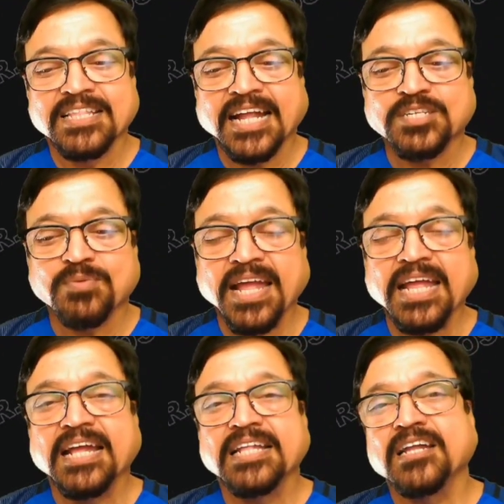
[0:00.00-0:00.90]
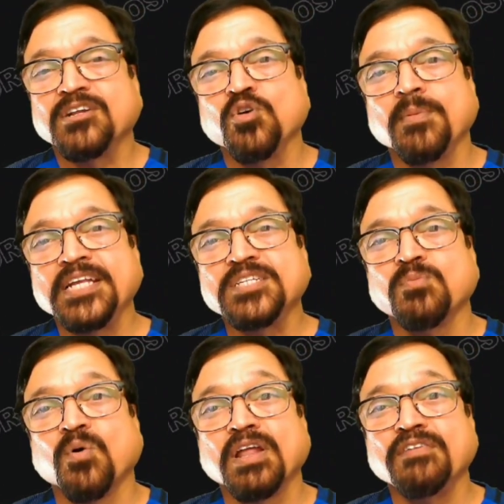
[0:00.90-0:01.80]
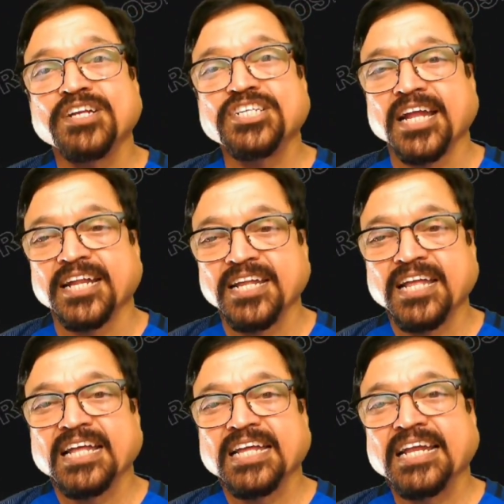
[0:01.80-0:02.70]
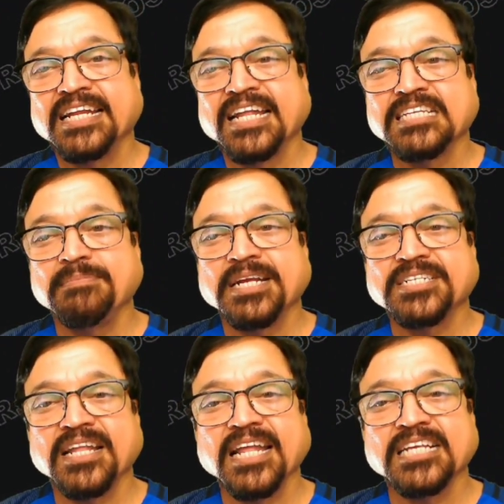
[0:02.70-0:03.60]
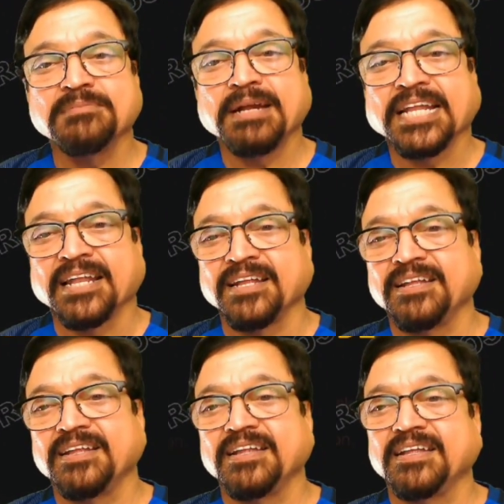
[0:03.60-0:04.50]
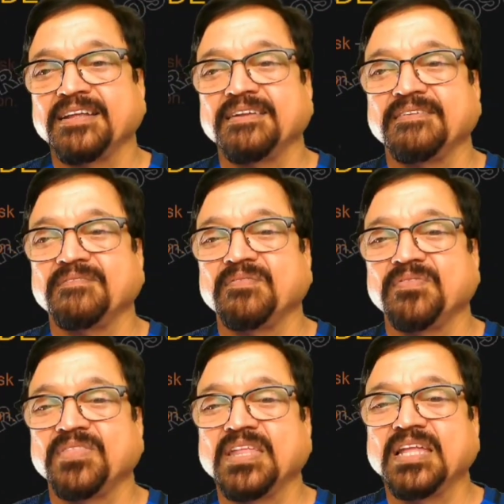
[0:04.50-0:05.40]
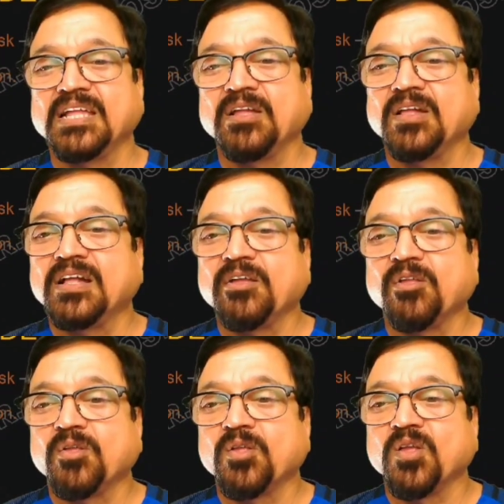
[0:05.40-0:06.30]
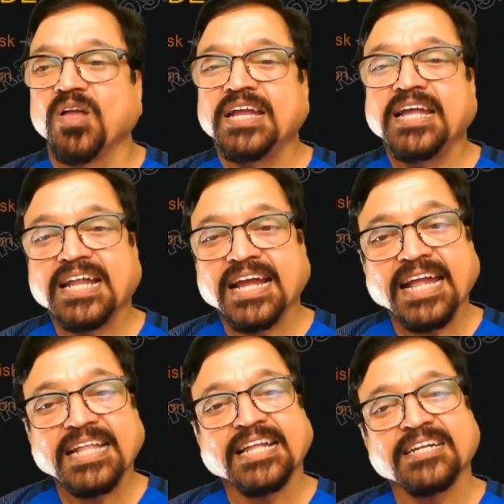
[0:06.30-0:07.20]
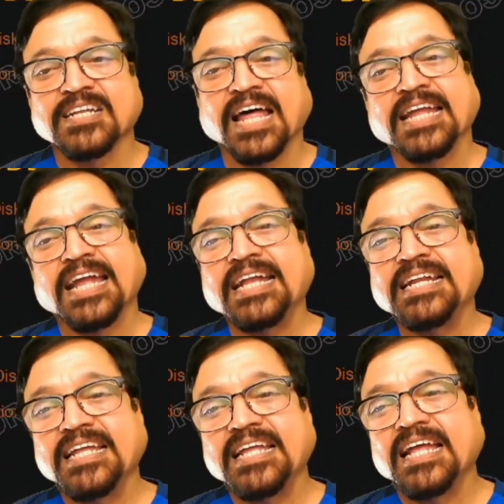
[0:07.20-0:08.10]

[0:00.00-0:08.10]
a different area which produces the X-rays. That's why the tube is more efficient. Heat dissipation is better.